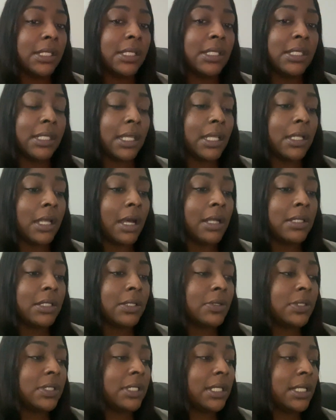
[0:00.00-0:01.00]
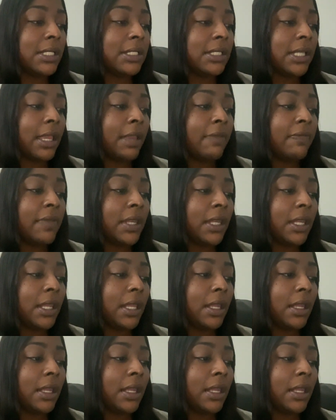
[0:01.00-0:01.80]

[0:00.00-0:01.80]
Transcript: It also says giving